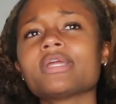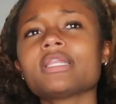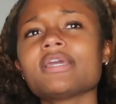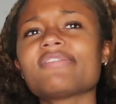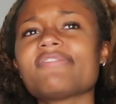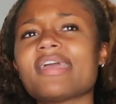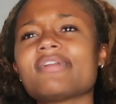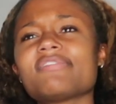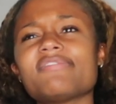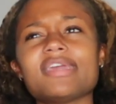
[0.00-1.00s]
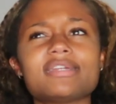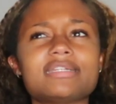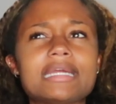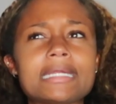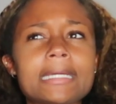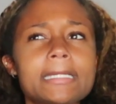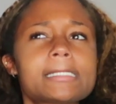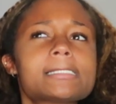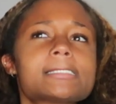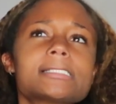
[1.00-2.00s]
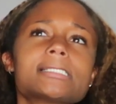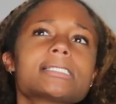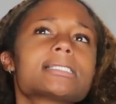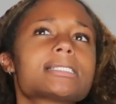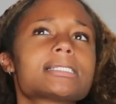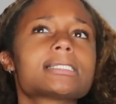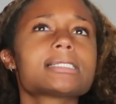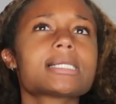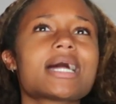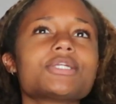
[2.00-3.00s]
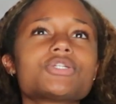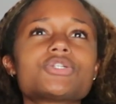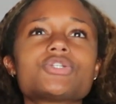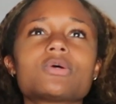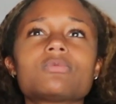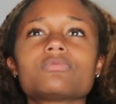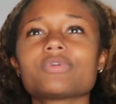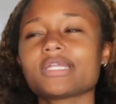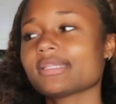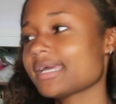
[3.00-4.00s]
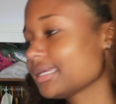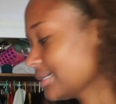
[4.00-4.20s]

really a fan of fake dating. I just don't really like